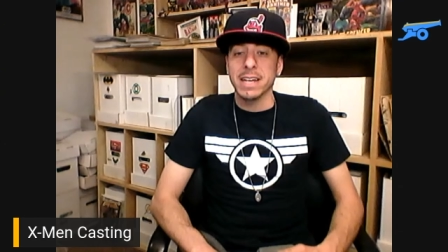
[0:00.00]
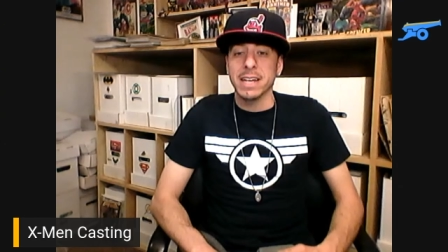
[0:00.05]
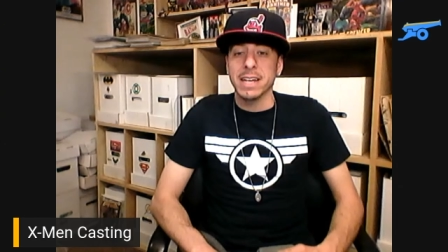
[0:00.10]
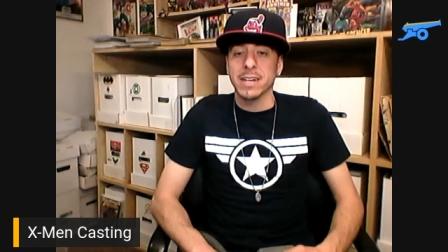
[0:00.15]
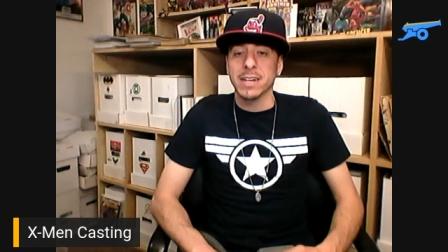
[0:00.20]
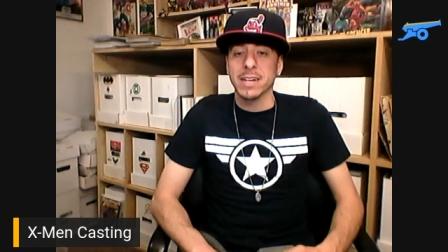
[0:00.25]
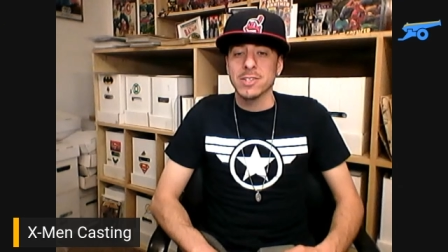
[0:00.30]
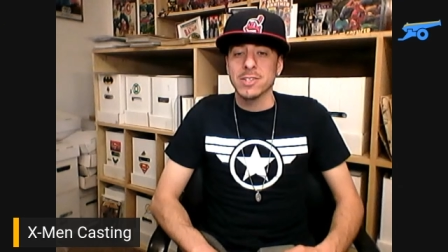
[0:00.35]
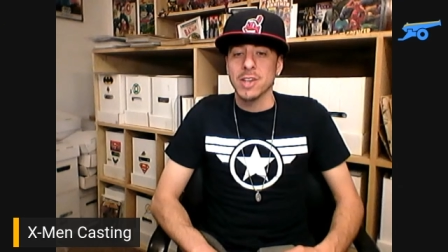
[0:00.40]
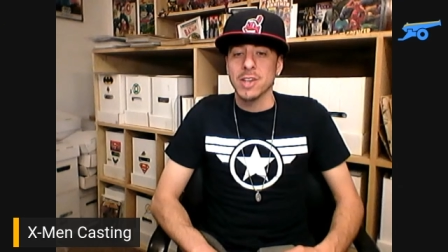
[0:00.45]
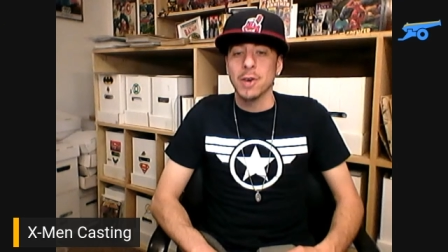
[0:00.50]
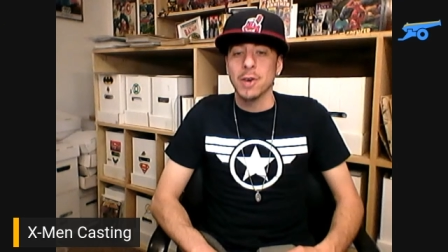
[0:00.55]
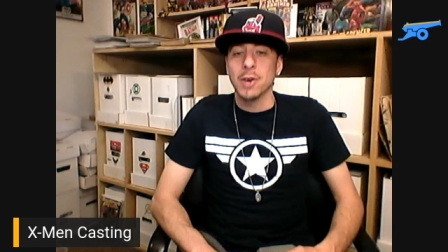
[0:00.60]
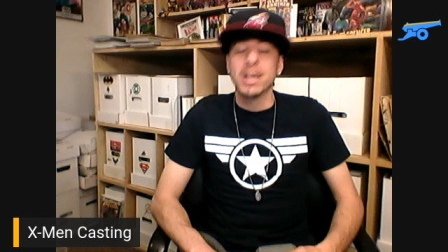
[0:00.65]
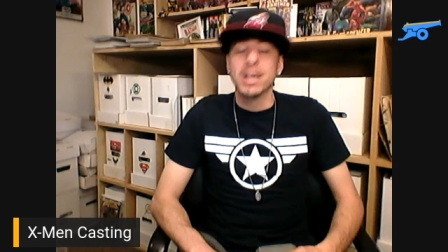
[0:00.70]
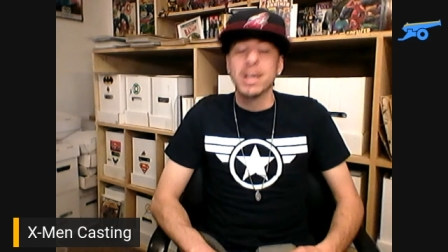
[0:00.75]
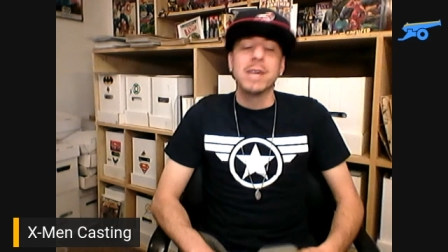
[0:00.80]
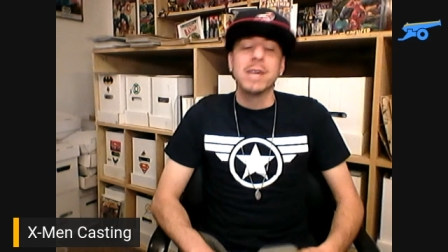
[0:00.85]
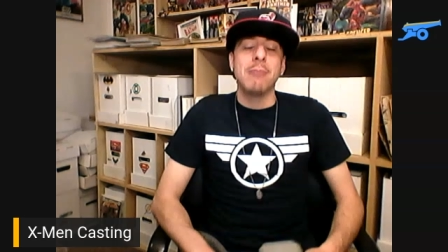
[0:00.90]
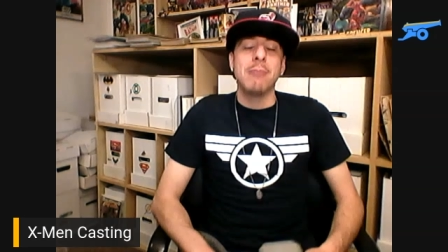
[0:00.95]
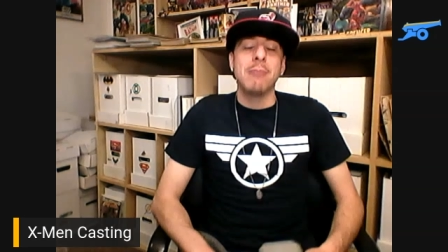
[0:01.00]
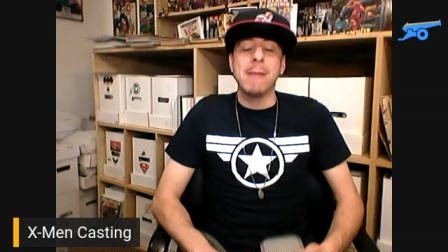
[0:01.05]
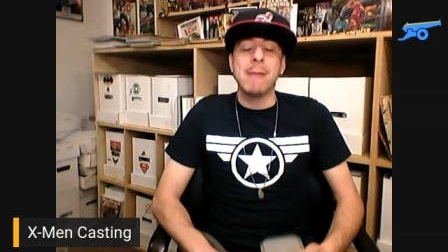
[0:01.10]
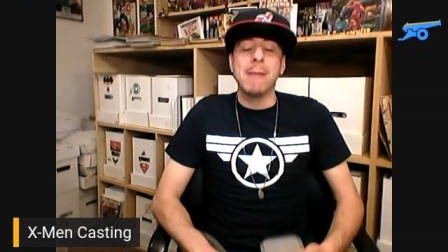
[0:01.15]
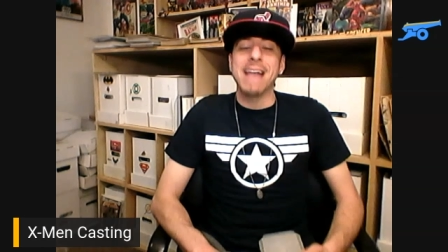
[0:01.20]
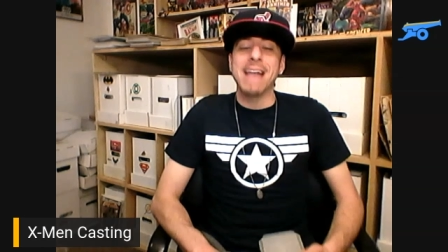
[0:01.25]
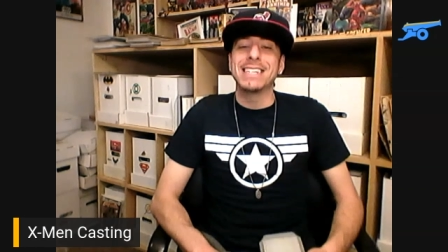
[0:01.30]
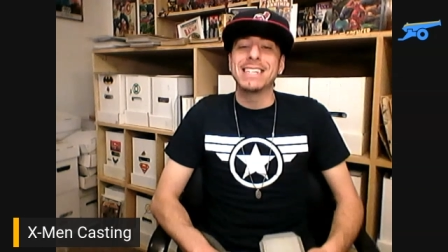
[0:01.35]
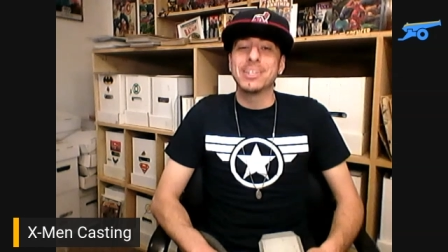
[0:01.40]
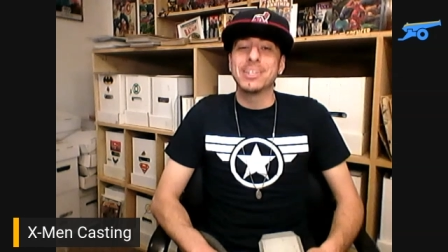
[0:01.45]
slate here. So my
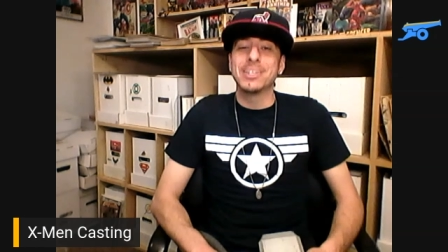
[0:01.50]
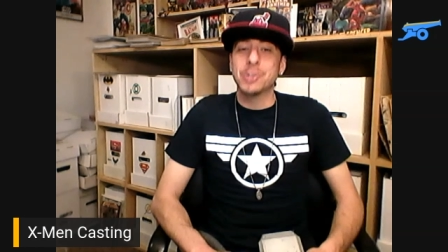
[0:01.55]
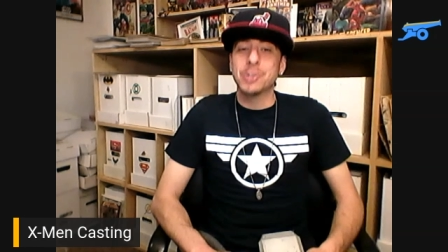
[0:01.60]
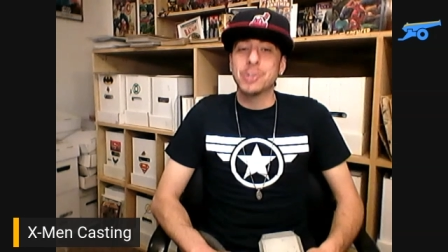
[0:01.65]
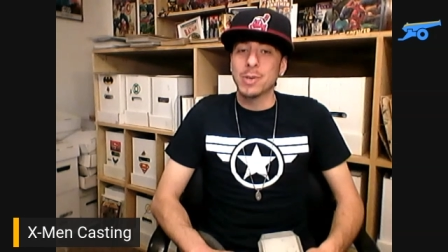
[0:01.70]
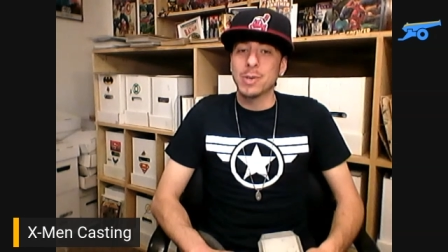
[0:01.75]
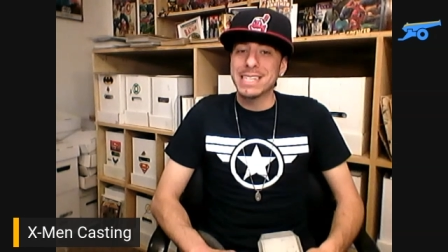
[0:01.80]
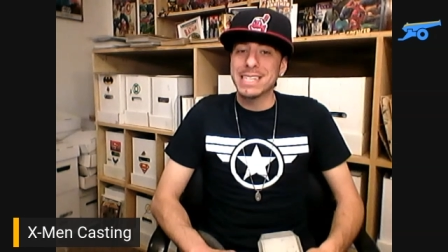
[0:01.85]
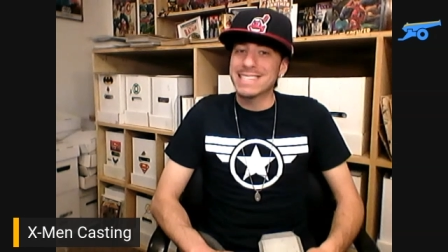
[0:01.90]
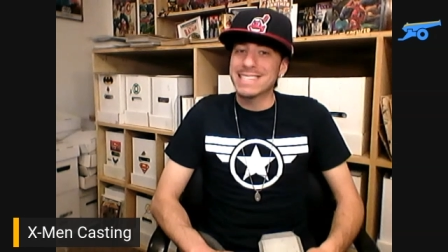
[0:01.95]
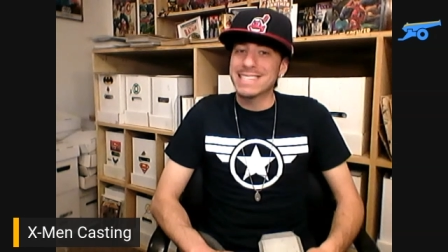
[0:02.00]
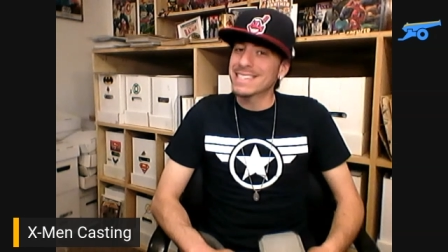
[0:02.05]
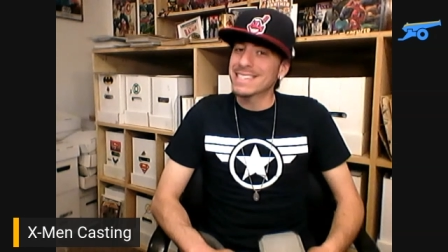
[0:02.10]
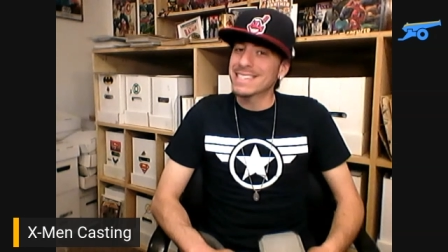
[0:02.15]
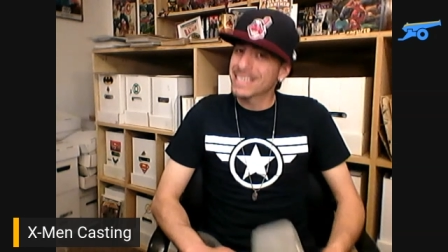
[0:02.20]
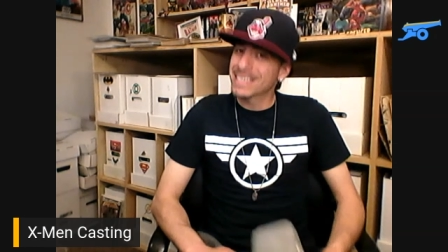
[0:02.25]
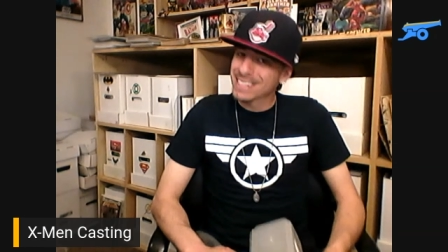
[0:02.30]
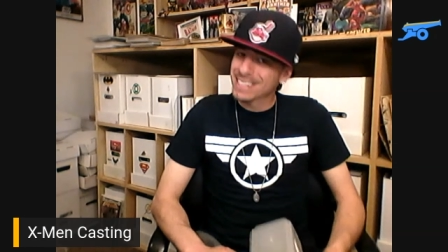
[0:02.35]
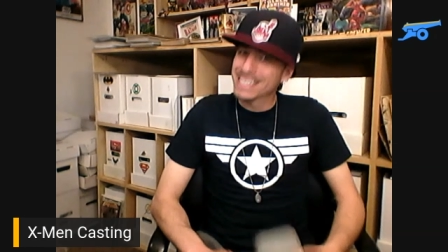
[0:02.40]
Magneto choice